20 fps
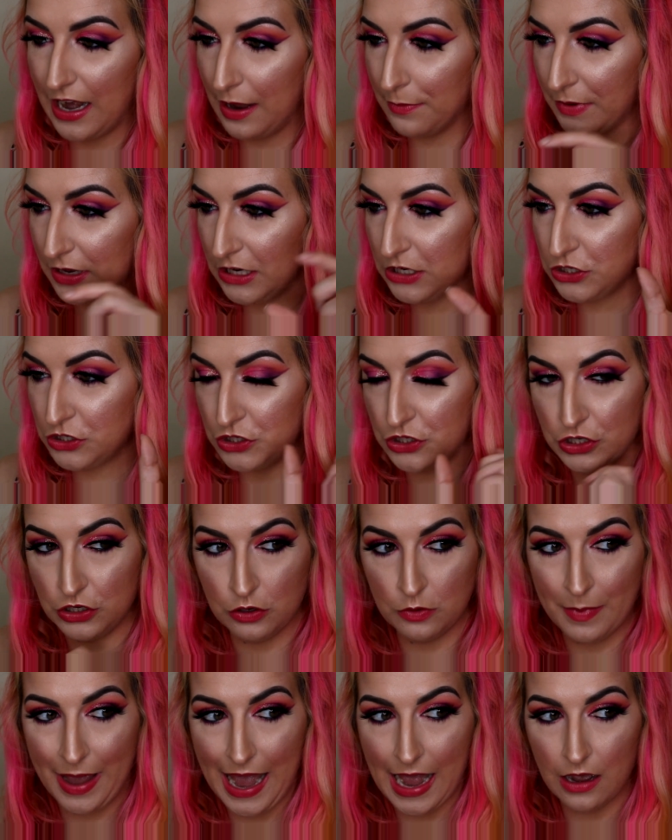I'm gonna
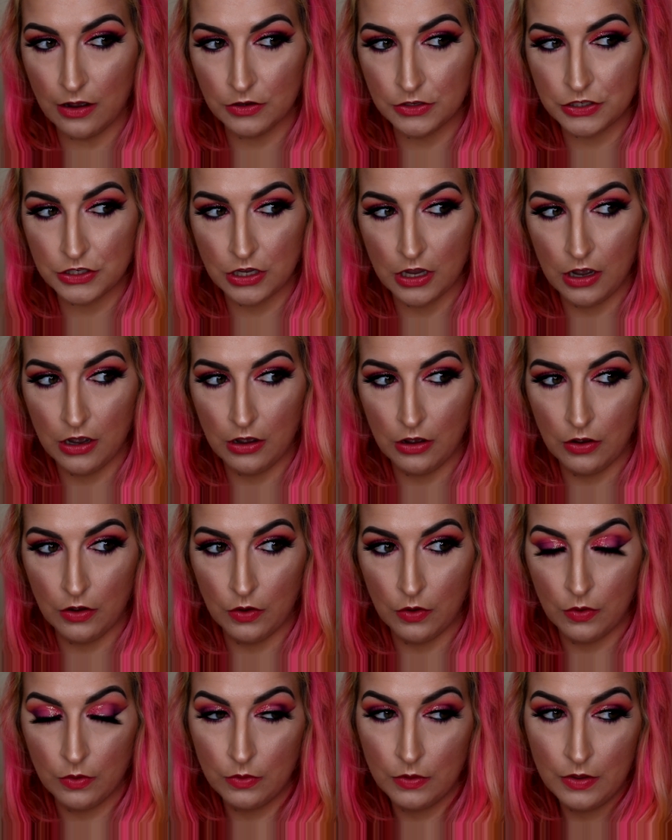zoom out
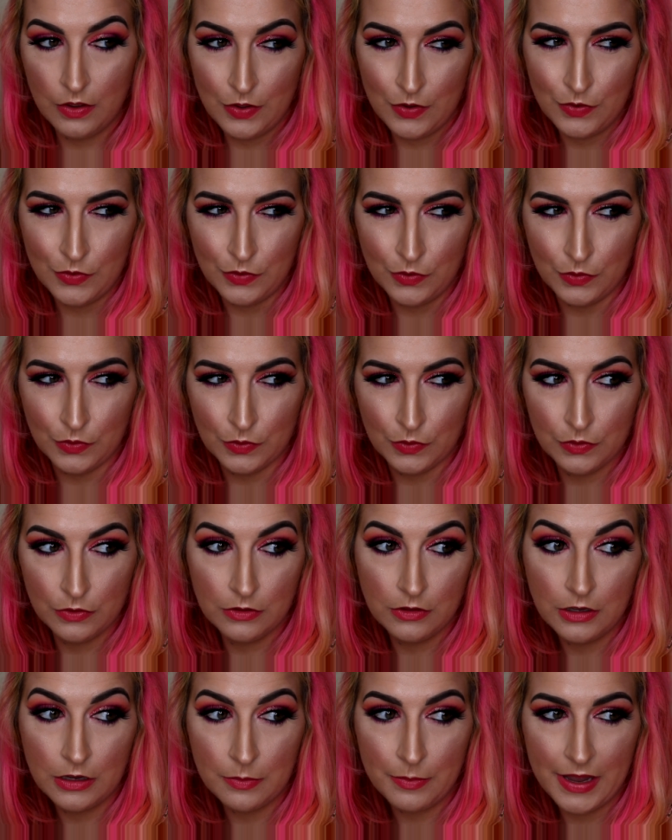so, ooh,
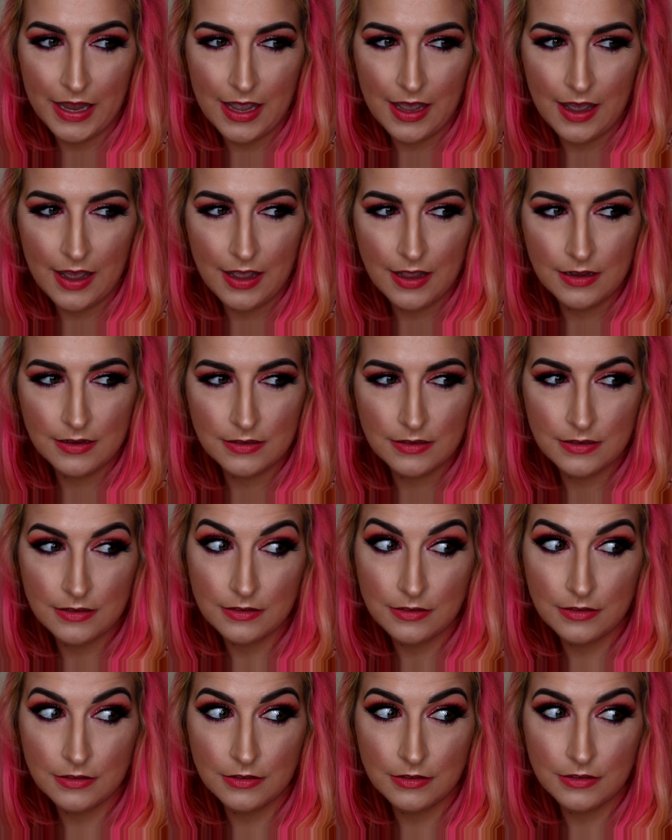look at my
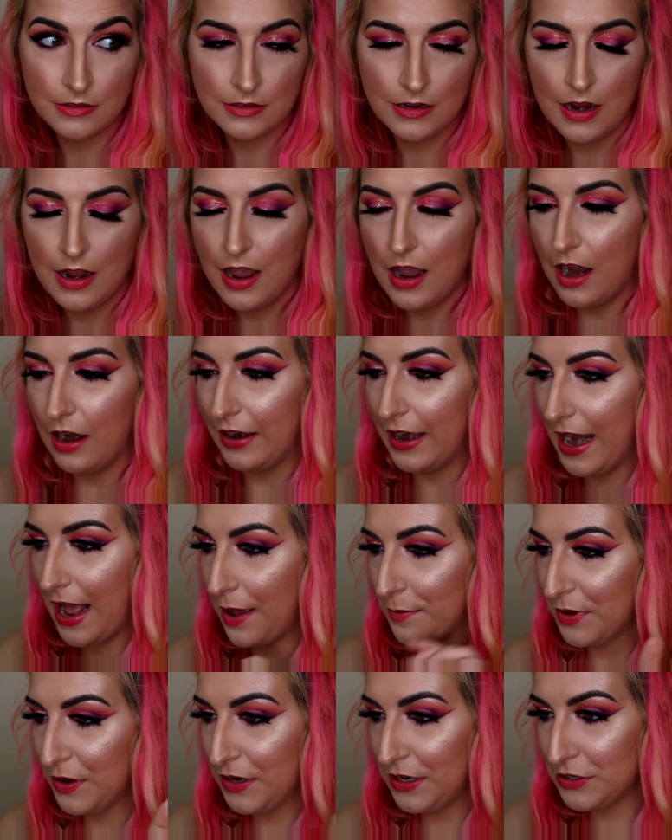eyes. Alright,
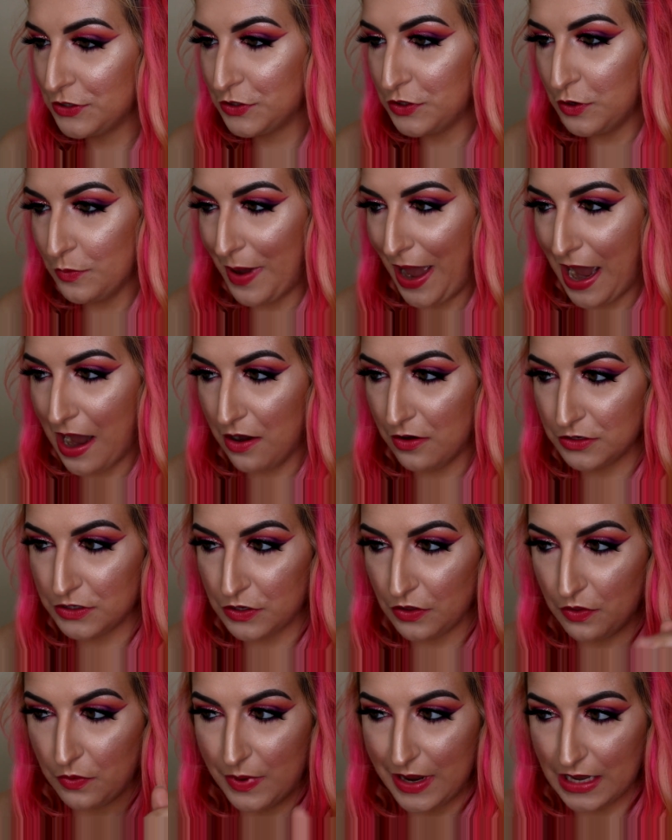I'm gonna zoom out
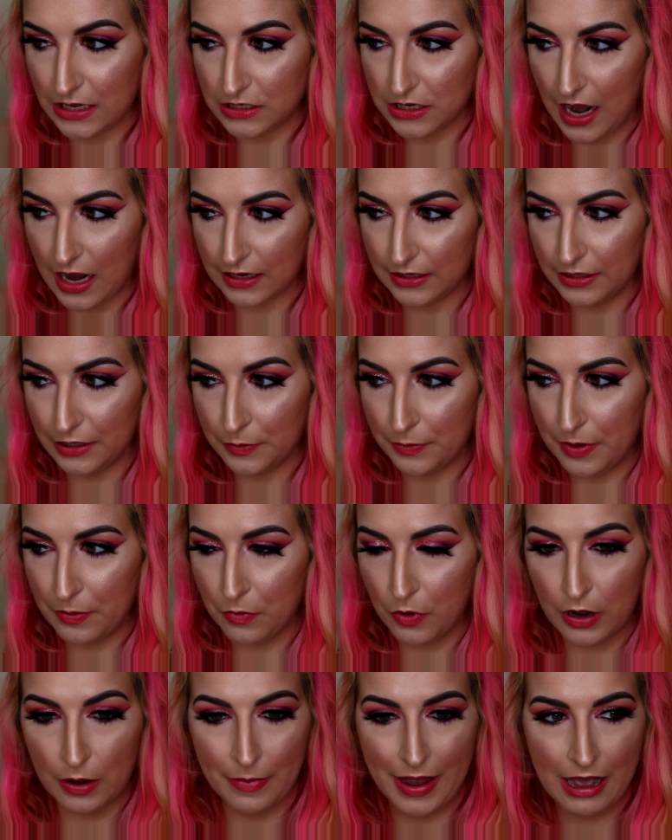so that we can talk a little bit
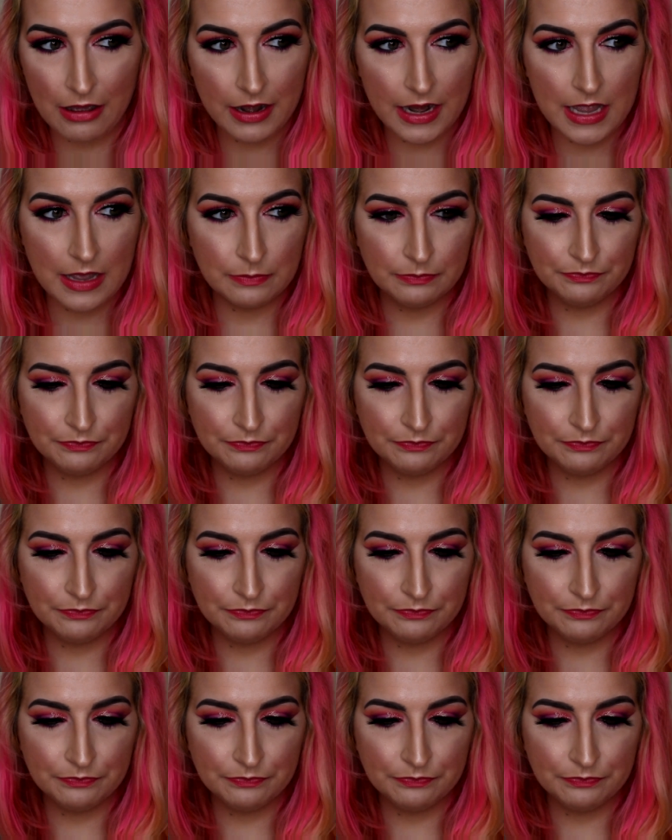more about it.